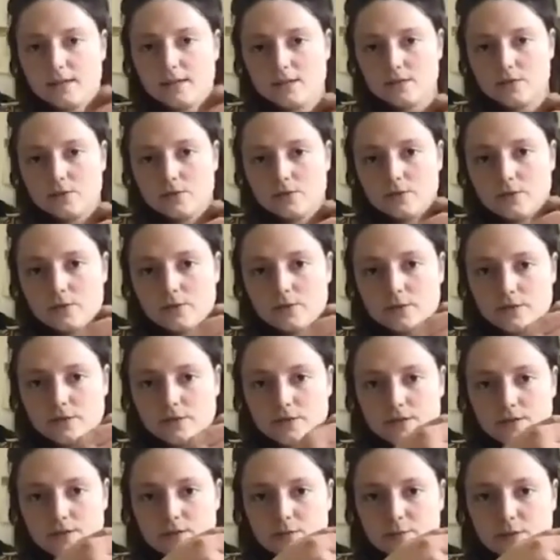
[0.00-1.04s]
So
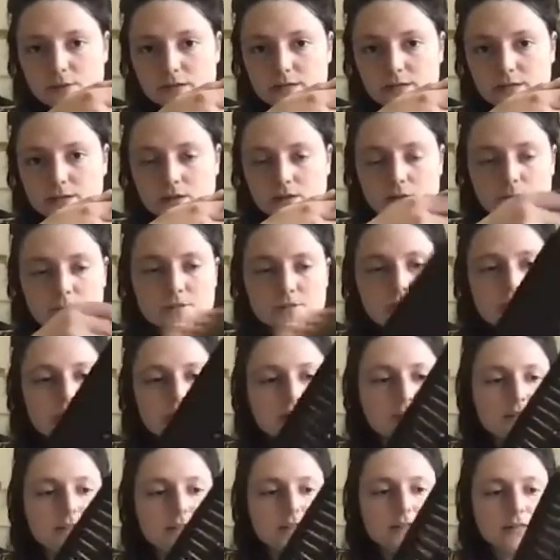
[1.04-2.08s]
this part comes here
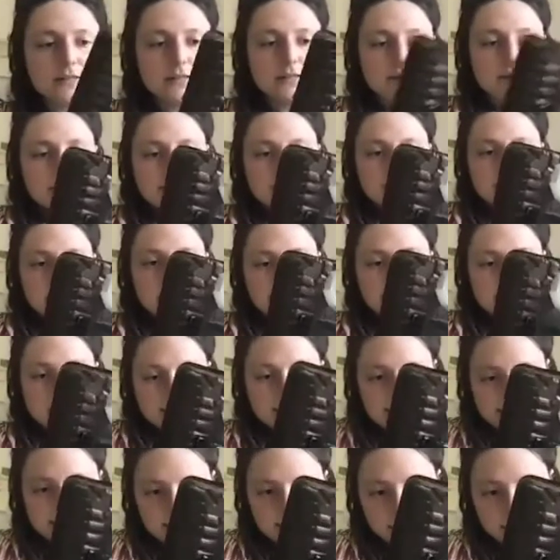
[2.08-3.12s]
and I
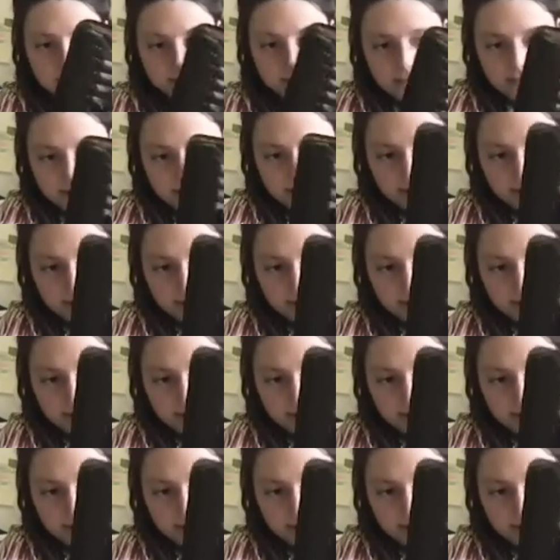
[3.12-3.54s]
take it